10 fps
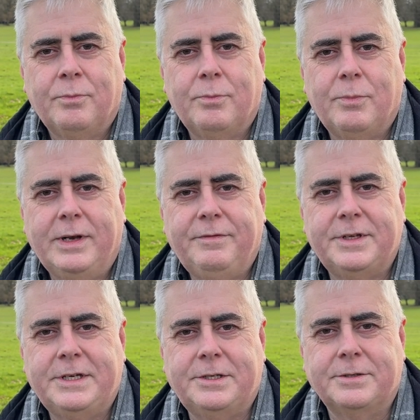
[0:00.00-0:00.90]
One of
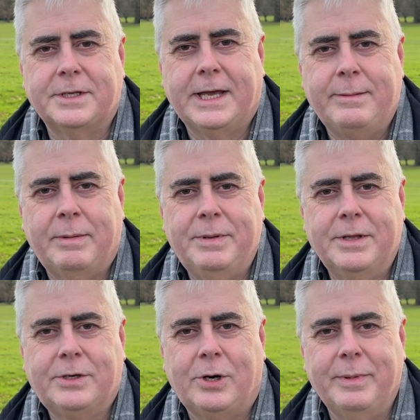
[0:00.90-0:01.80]
the issues that came up in
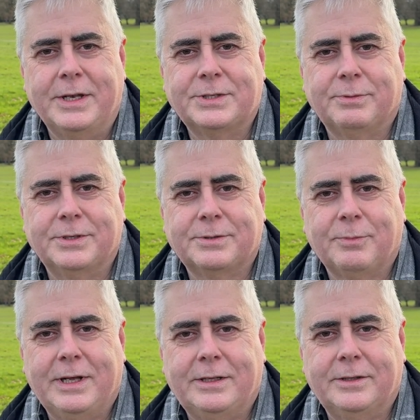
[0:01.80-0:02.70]
the comments was,
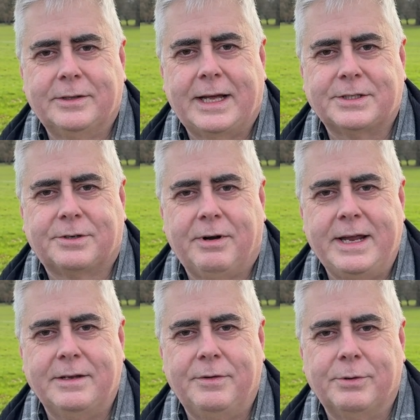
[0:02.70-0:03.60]
well, that's
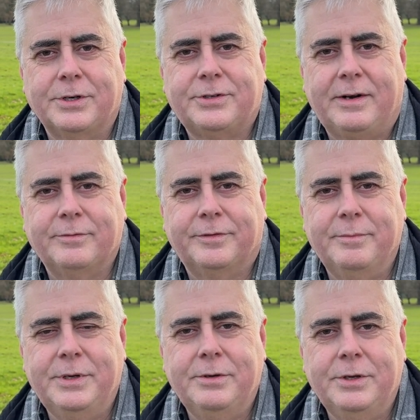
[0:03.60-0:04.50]
great if you want to travel
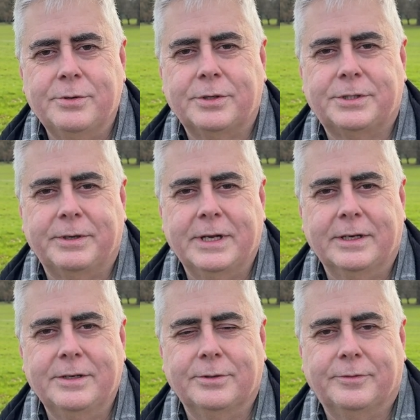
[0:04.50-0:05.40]
from New York to
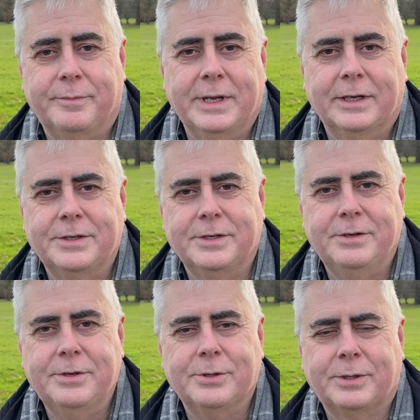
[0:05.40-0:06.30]
England or from England to New
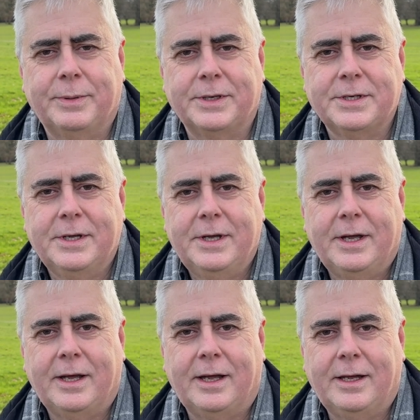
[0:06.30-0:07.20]
York, but
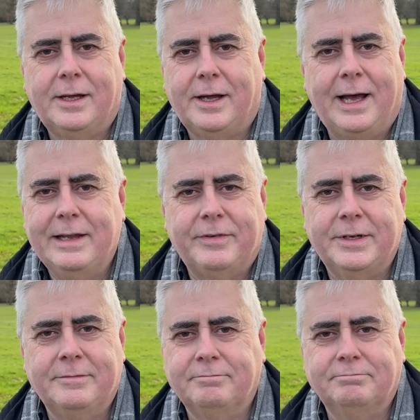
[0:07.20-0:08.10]
I live
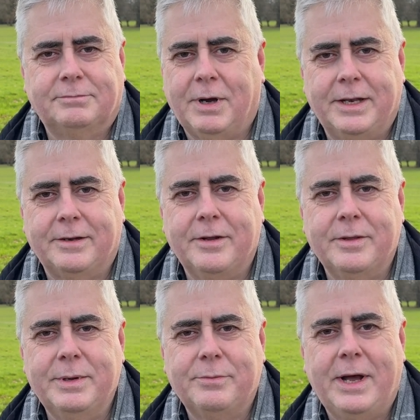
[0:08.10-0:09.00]
in, I don't know,
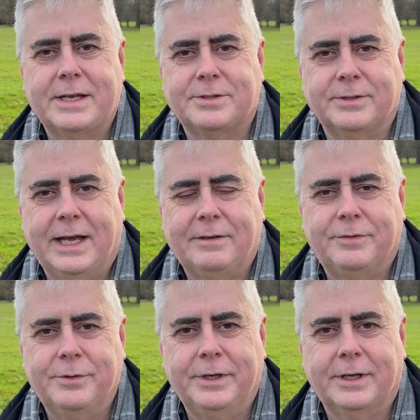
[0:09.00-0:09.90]
the Midwest or
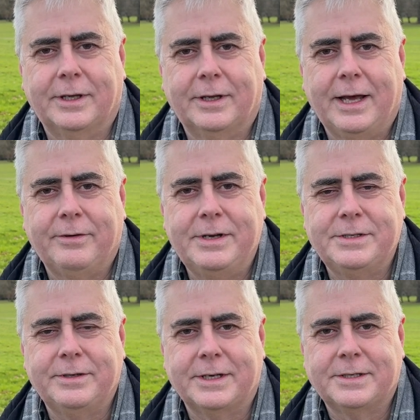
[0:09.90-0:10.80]
California. How do I
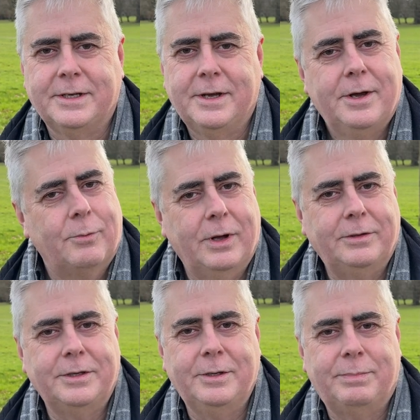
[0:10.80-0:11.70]
do it?
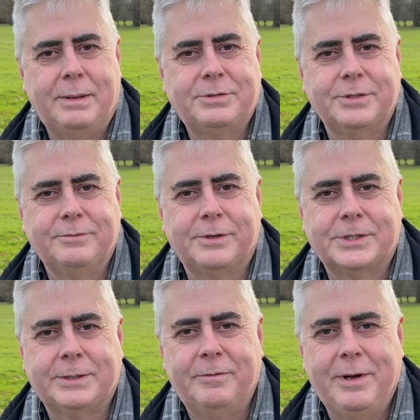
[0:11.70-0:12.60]
Well, you perhaps should have
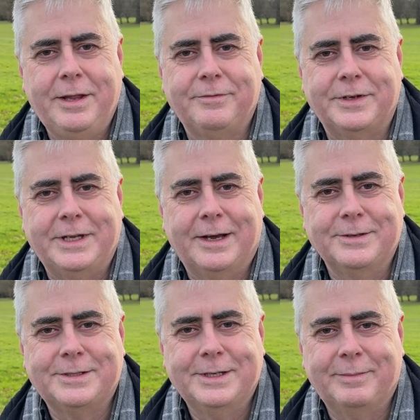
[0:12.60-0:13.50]
watched some of my other
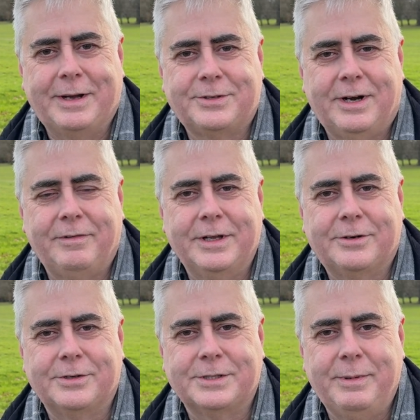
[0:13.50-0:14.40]
videos about travelling
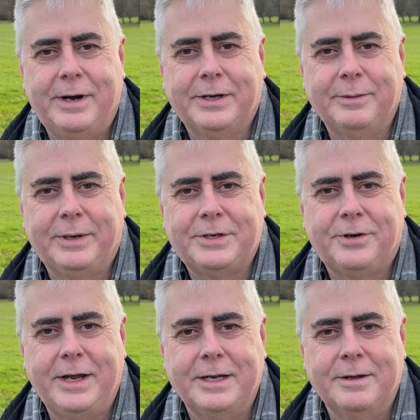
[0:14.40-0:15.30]
across America by
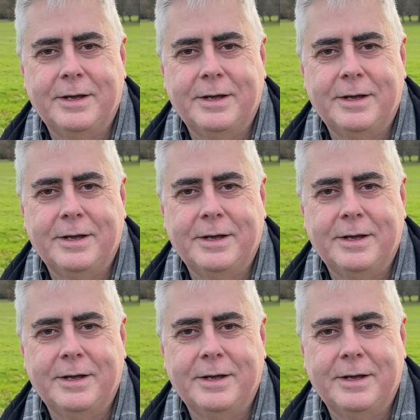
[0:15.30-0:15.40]
train.